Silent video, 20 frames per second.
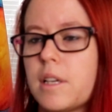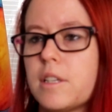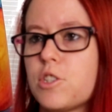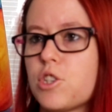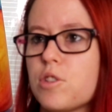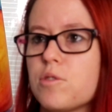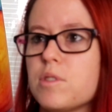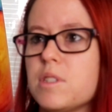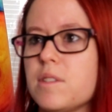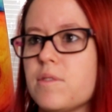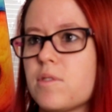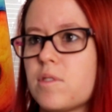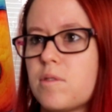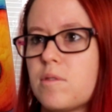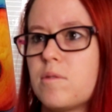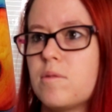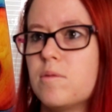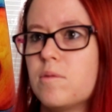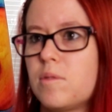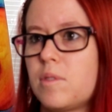I chose different
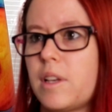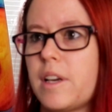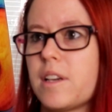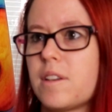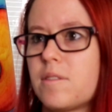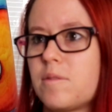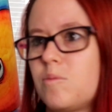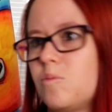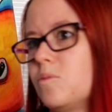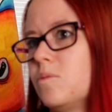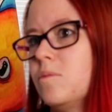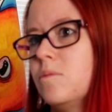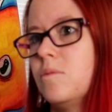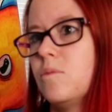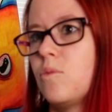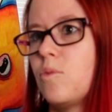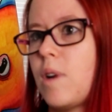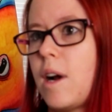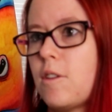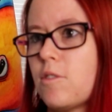like
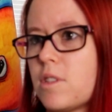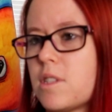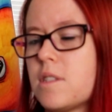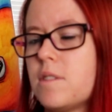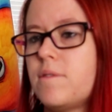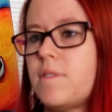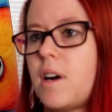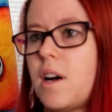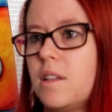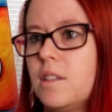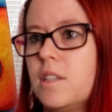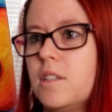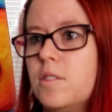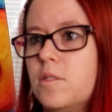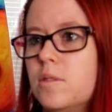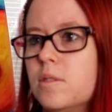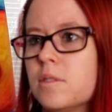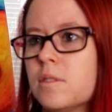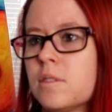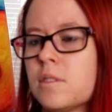routes to
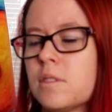follow.